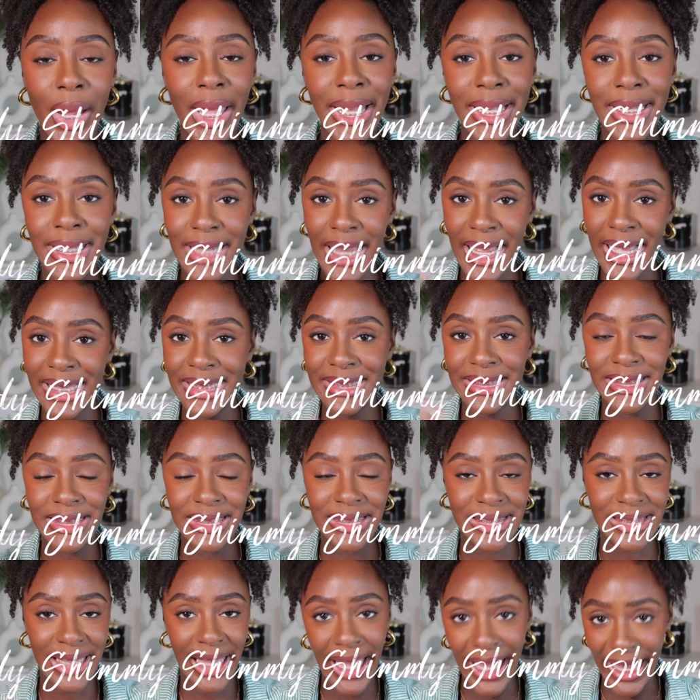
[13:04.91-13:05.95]
cannot
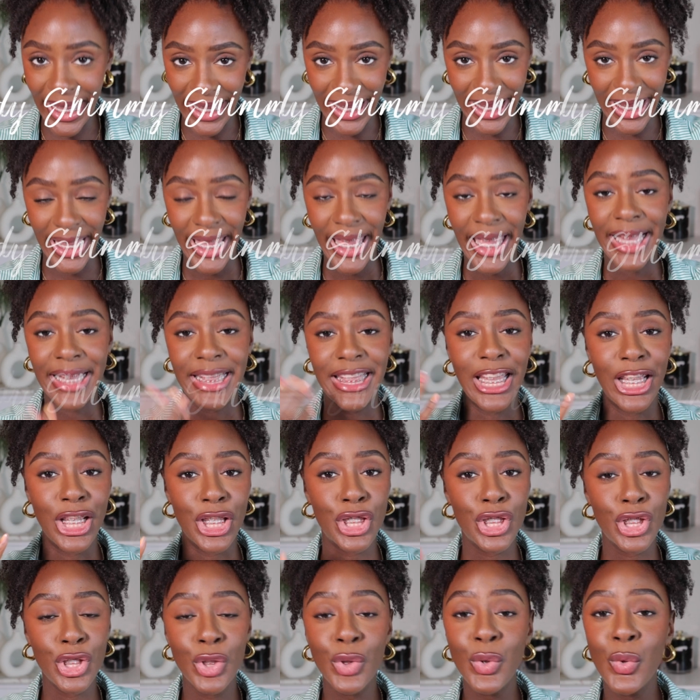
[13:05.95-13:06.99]
say
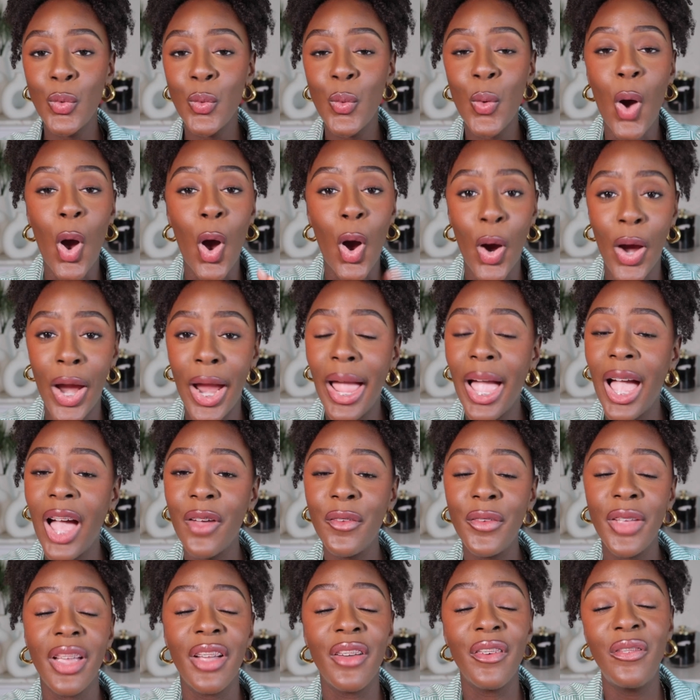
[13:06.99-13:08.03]
that you are
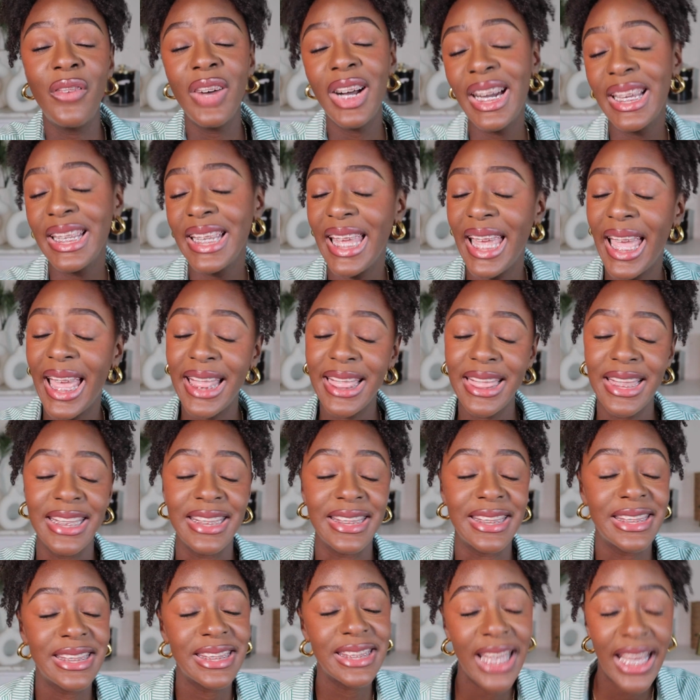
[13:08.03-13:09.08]
having fun in the
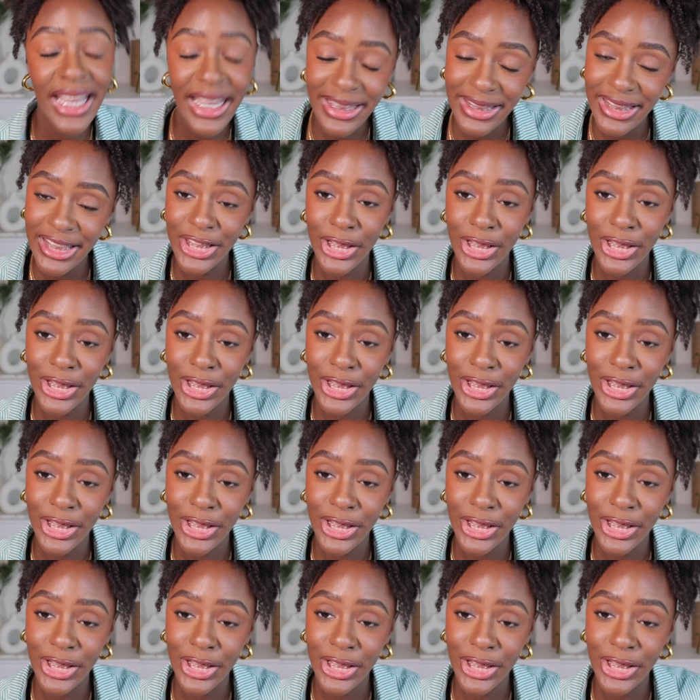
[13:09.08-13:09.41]
sun